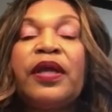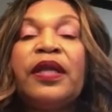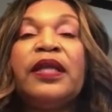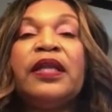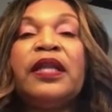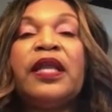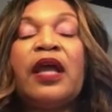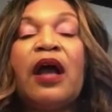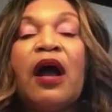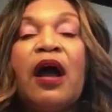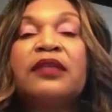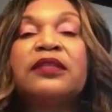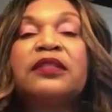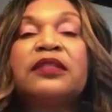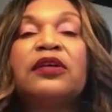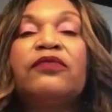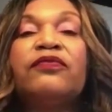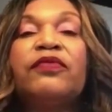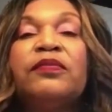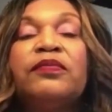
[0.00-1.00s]
And then they
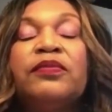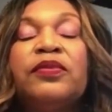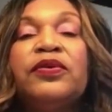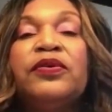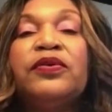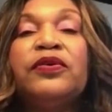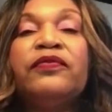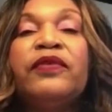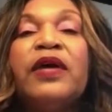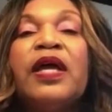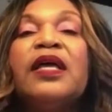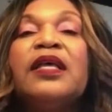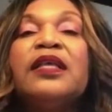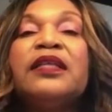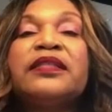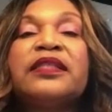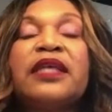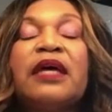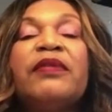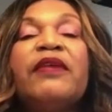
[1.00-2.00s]
also remove
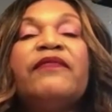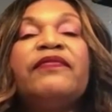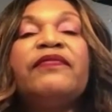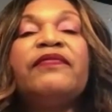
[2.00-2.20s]
some of